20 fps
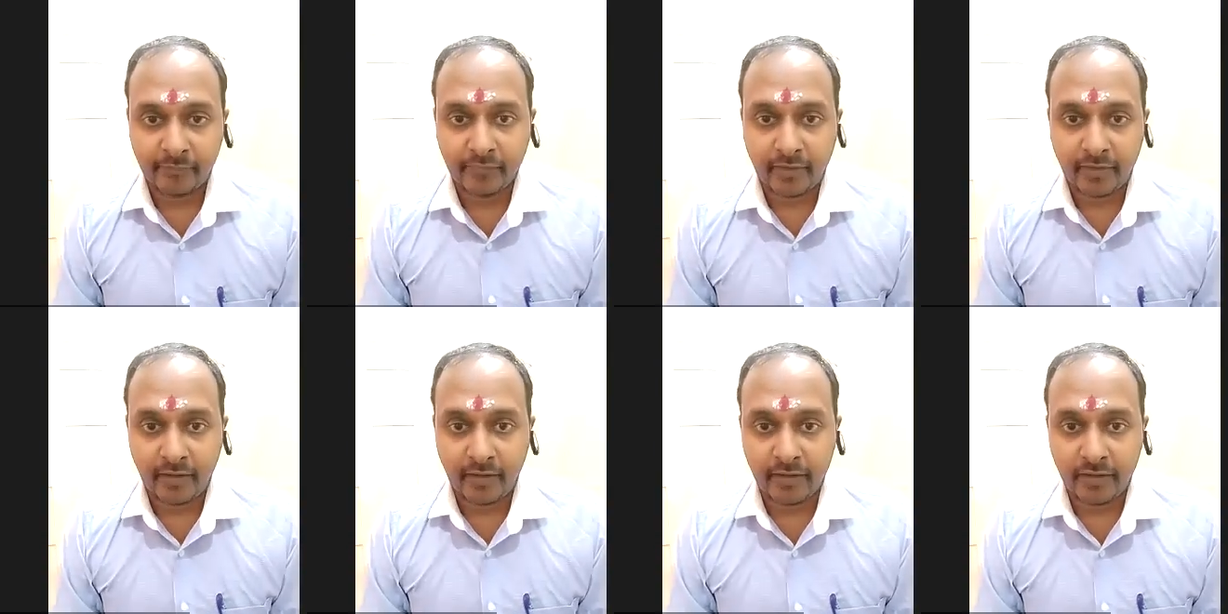
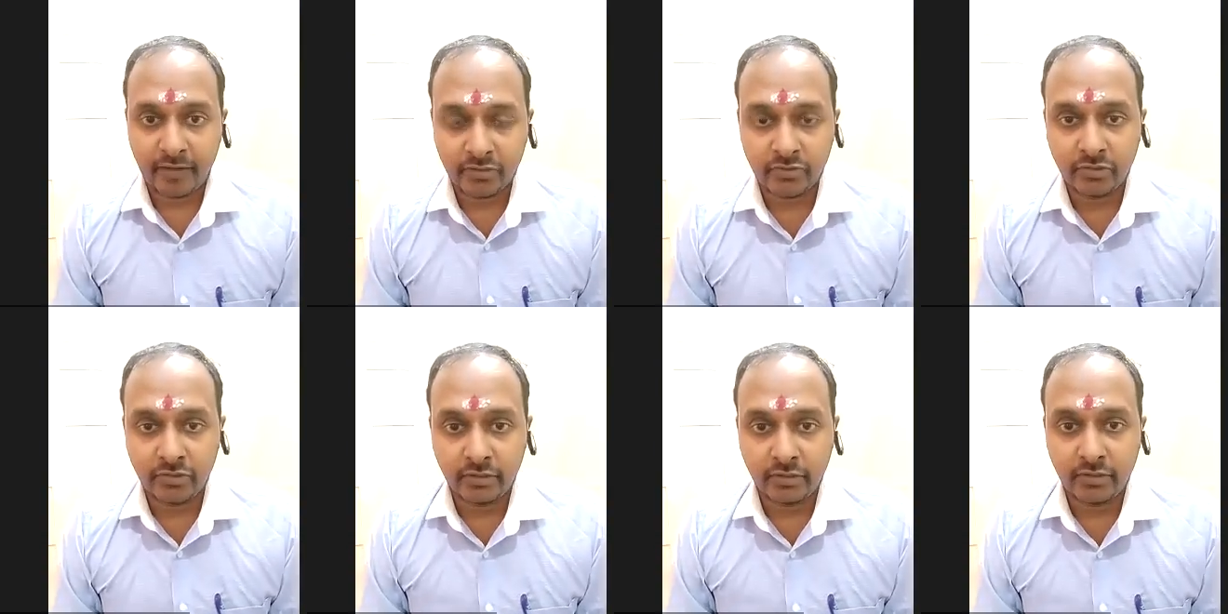
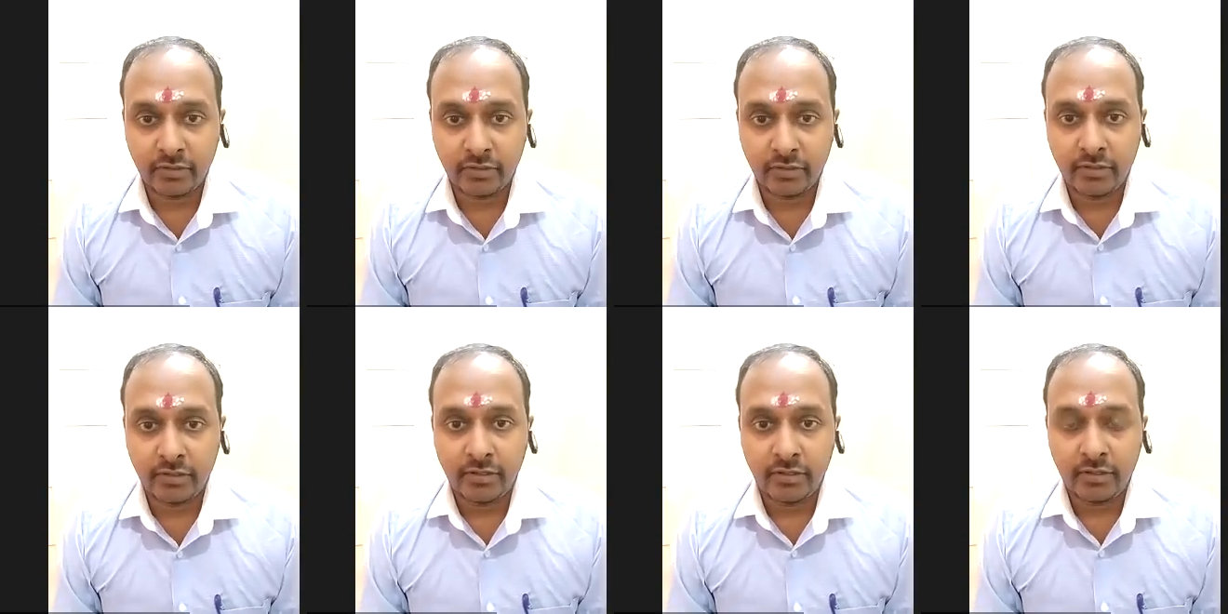Understood?
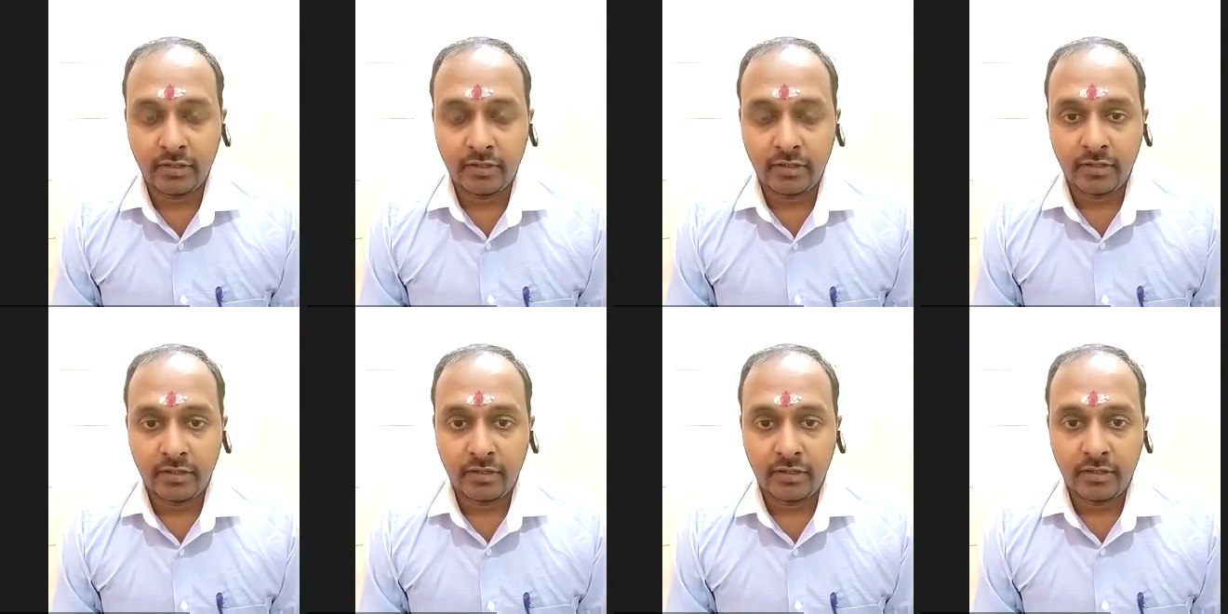
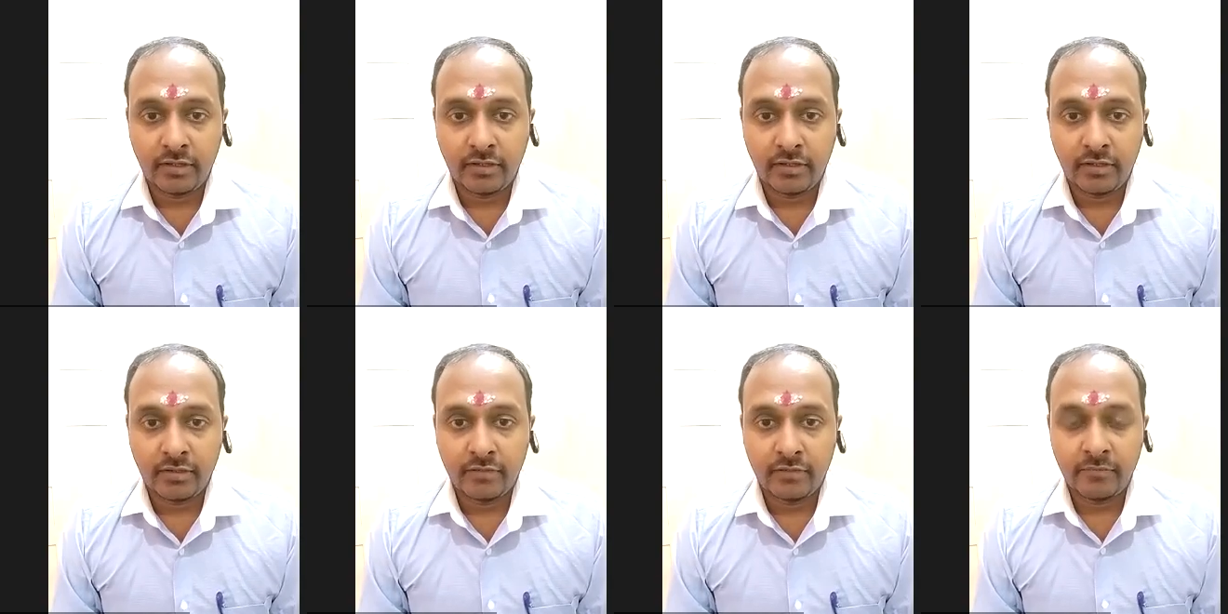
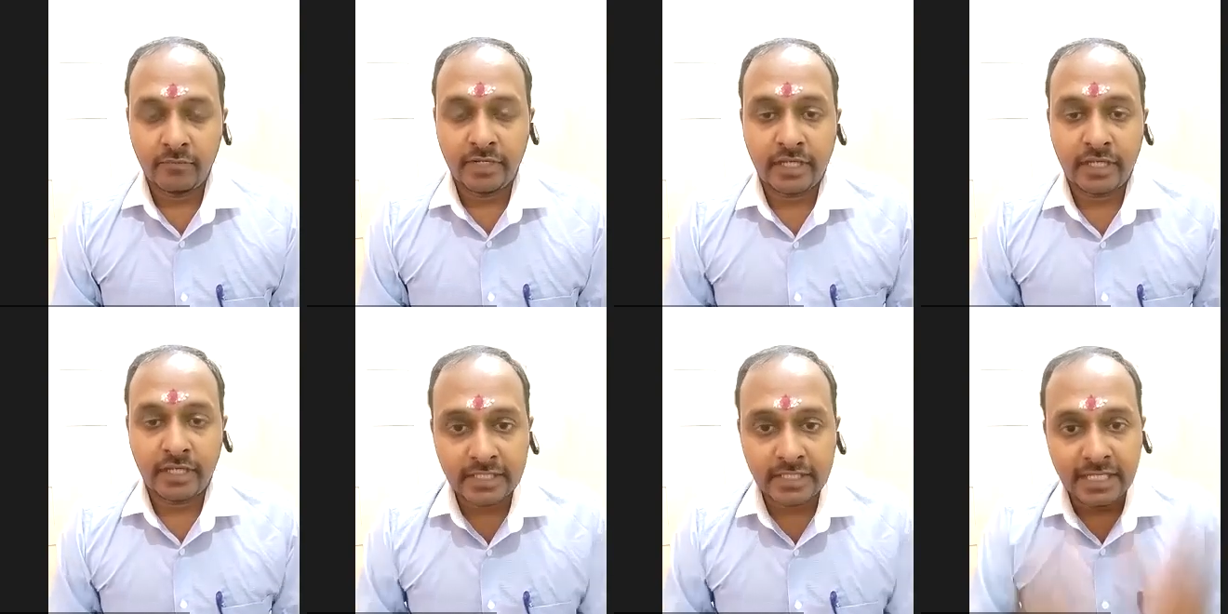
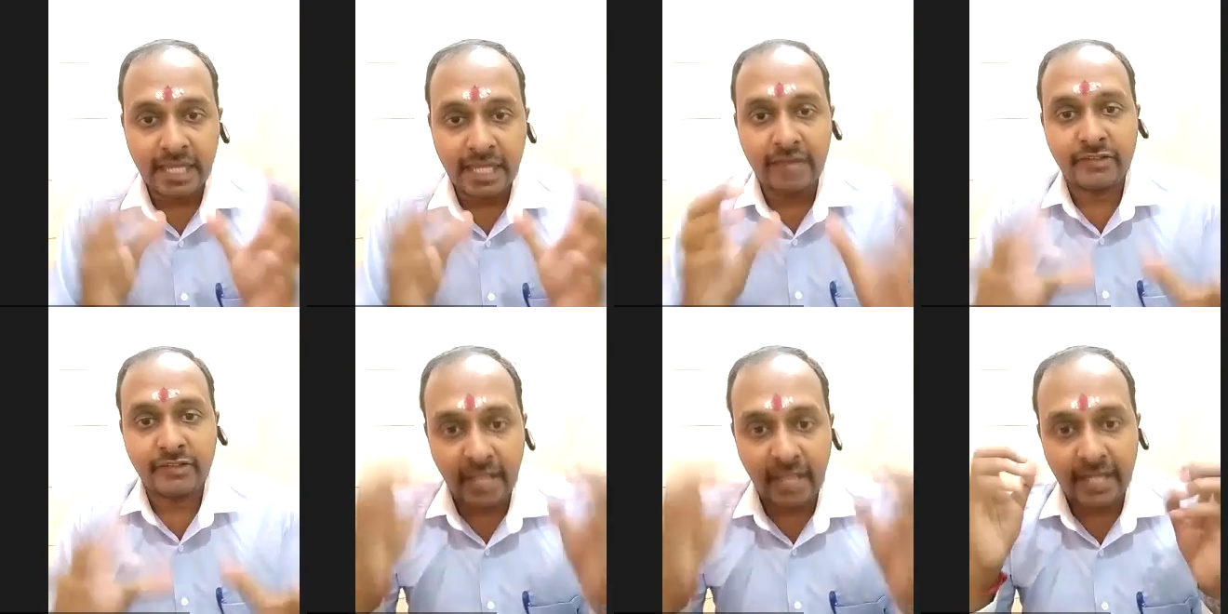Because
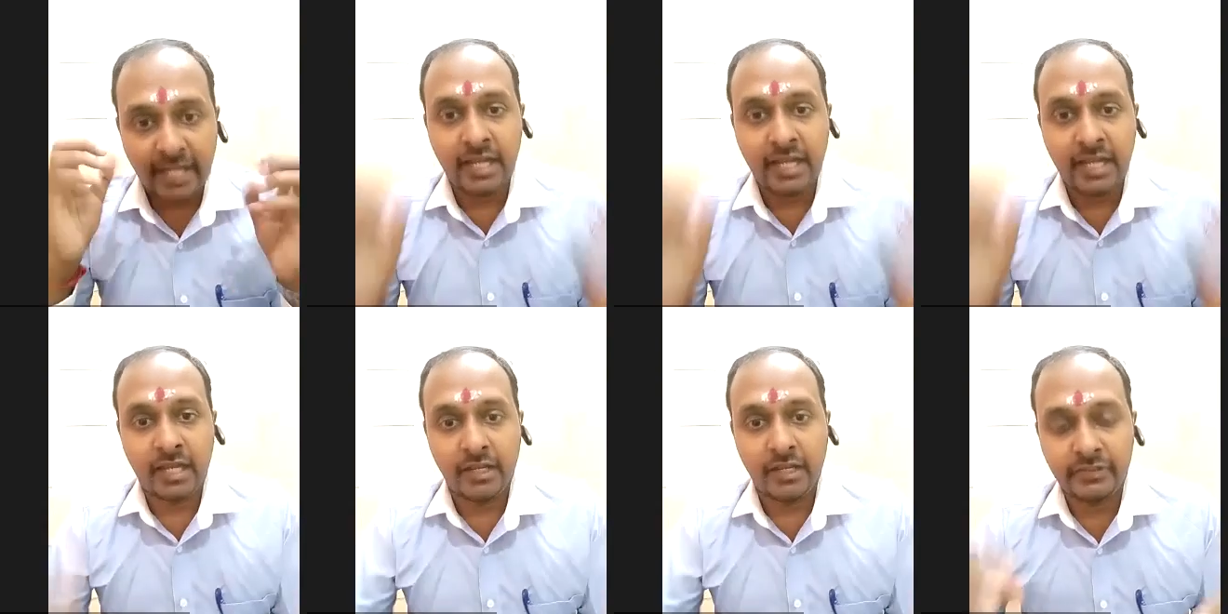nerves are
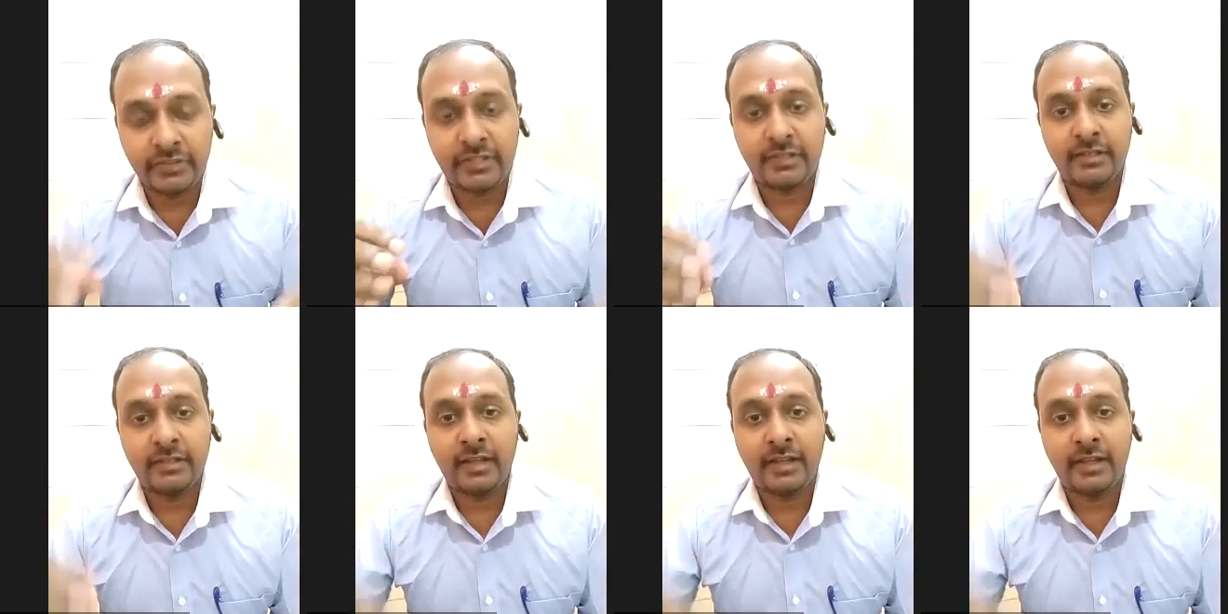
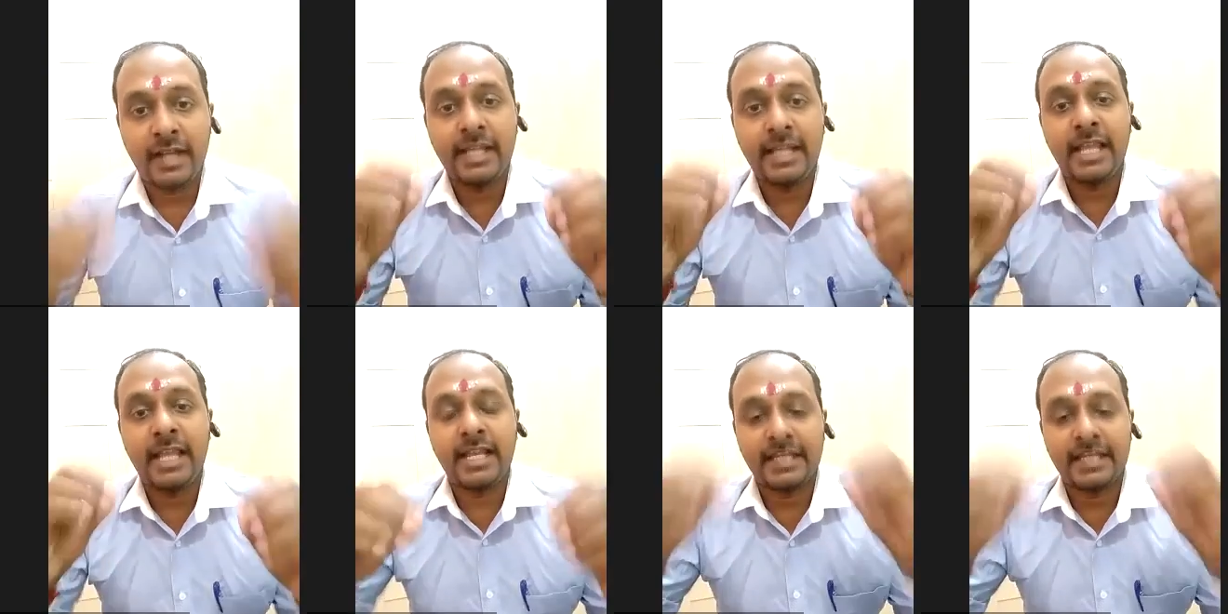nerves and
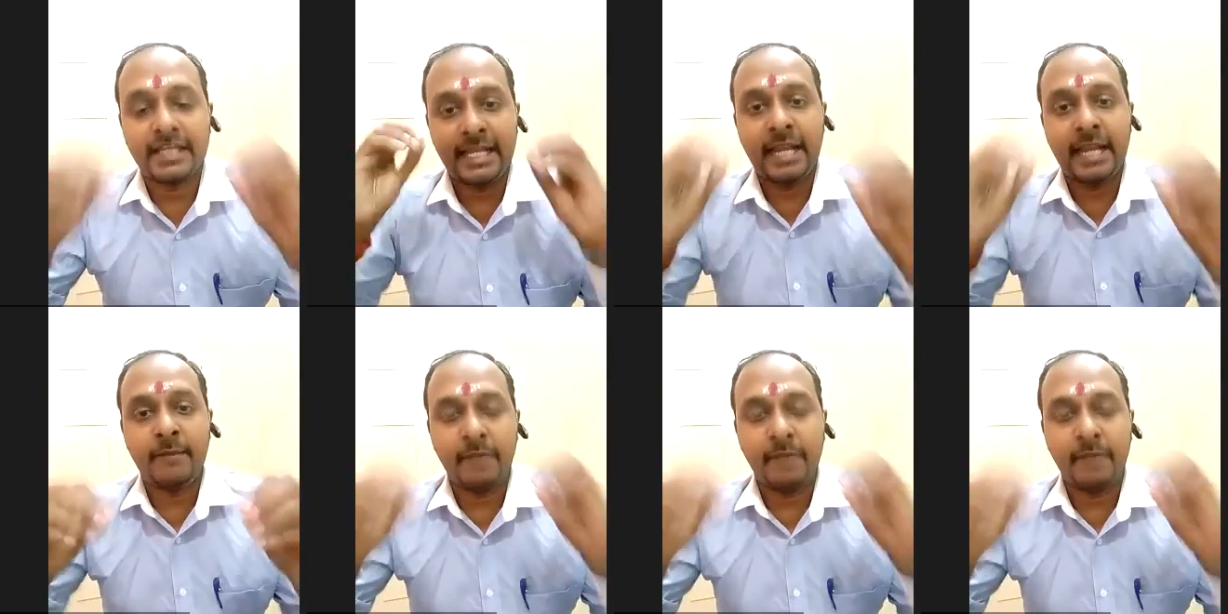they are
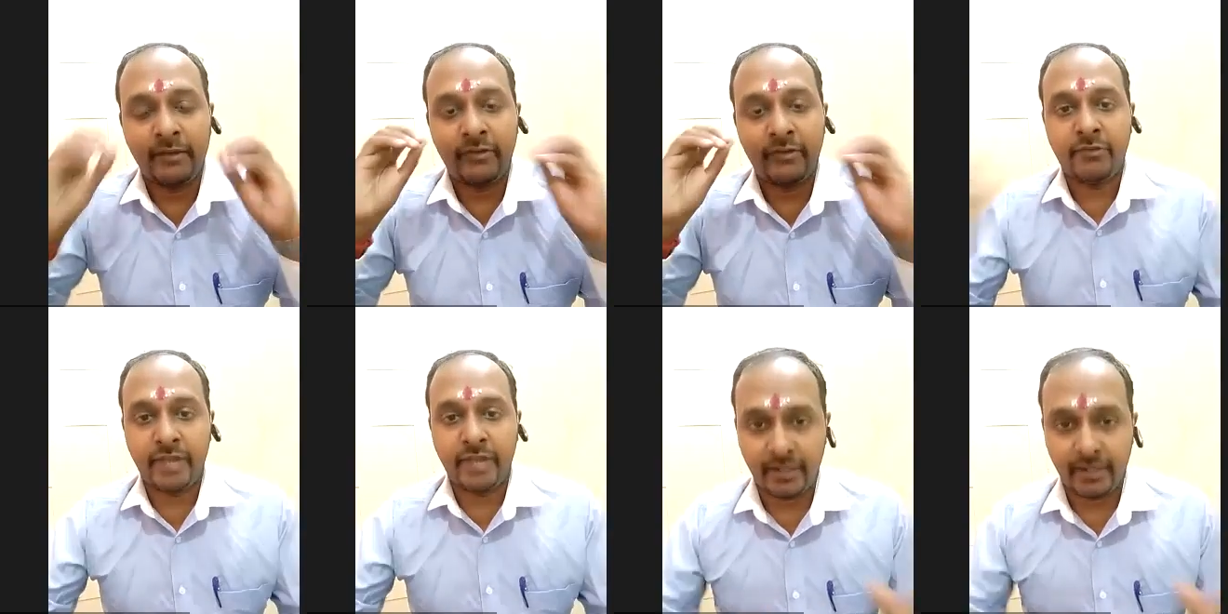same
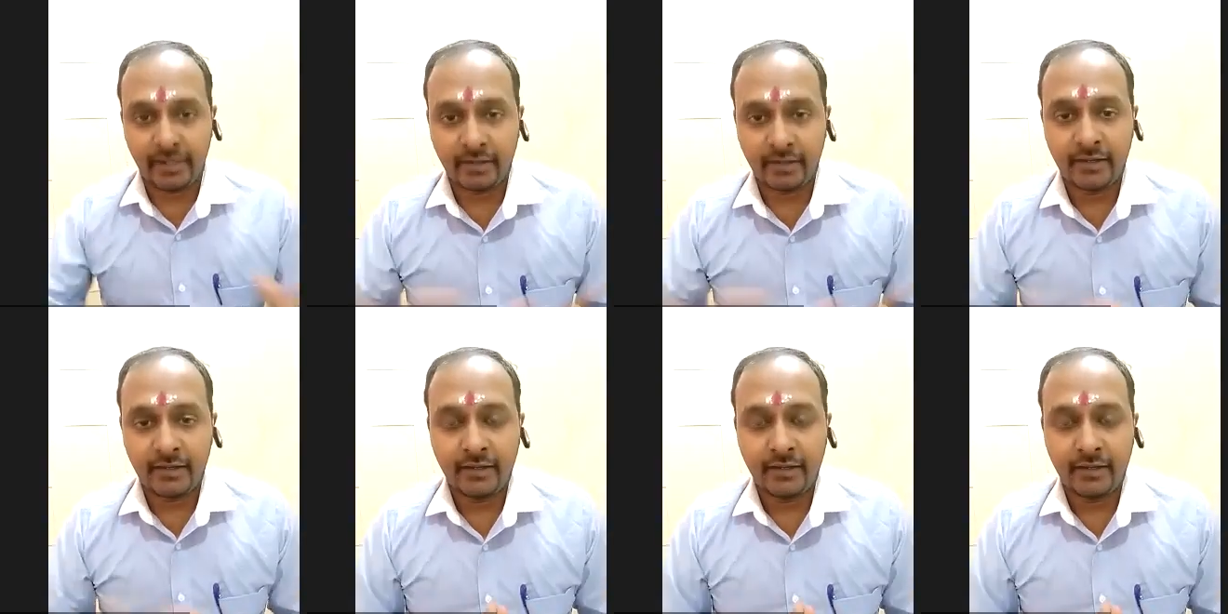everywhere.